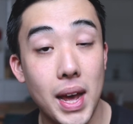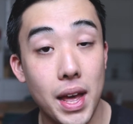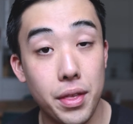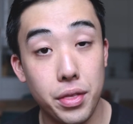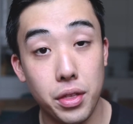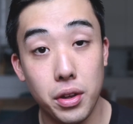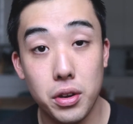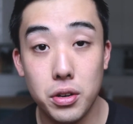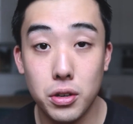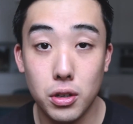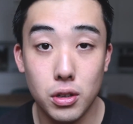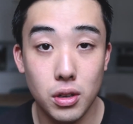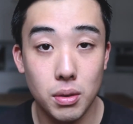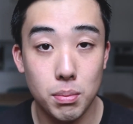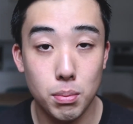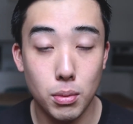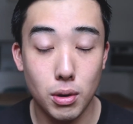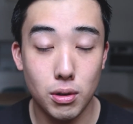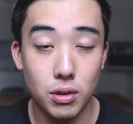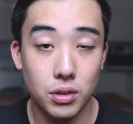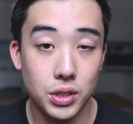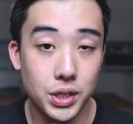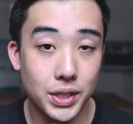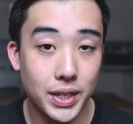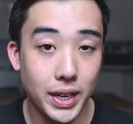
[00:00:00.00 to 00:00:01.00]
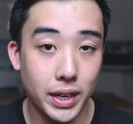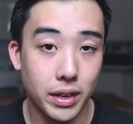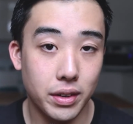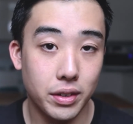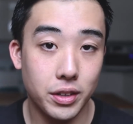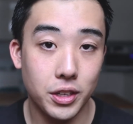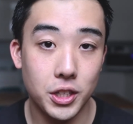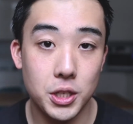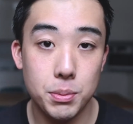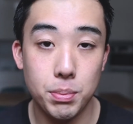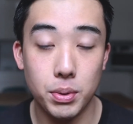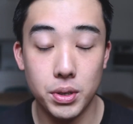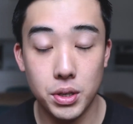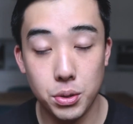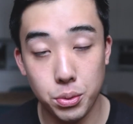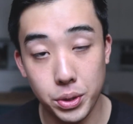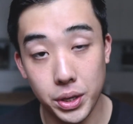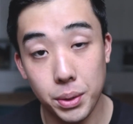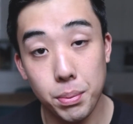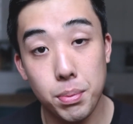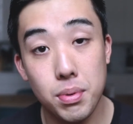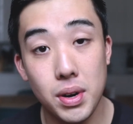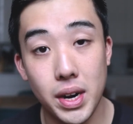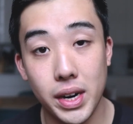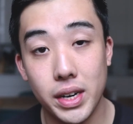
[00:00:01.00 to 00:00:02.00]
ethical and moral standards
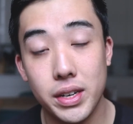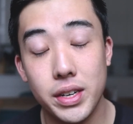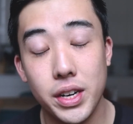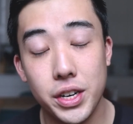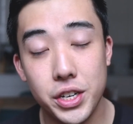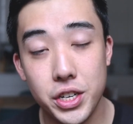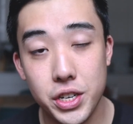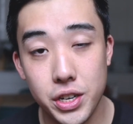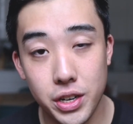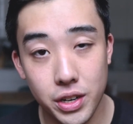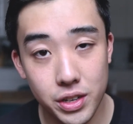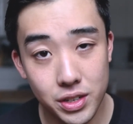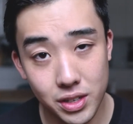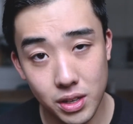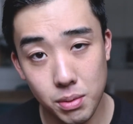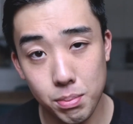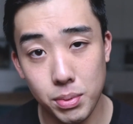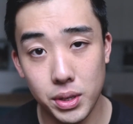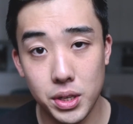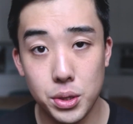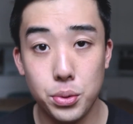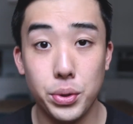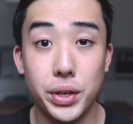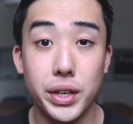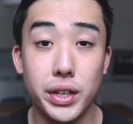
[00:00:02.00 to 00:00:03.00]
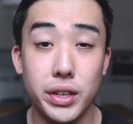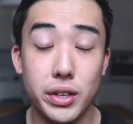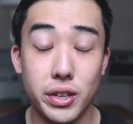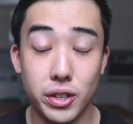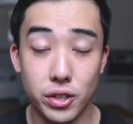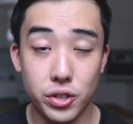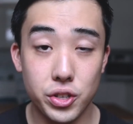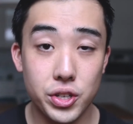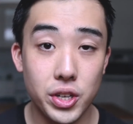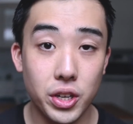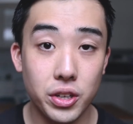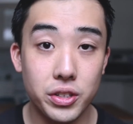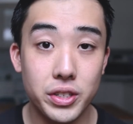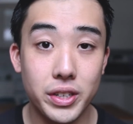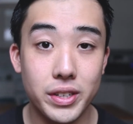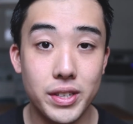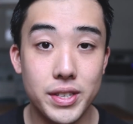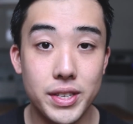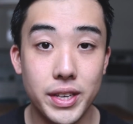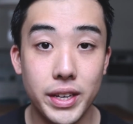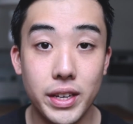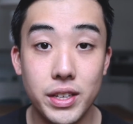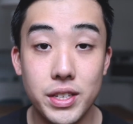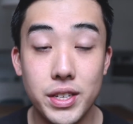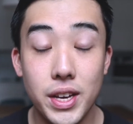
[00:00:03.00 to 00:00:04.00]
between practitioners and between
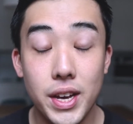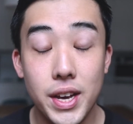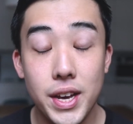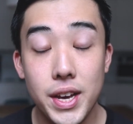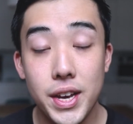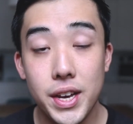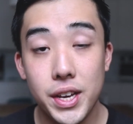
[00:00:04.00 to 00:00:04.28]
consultancies,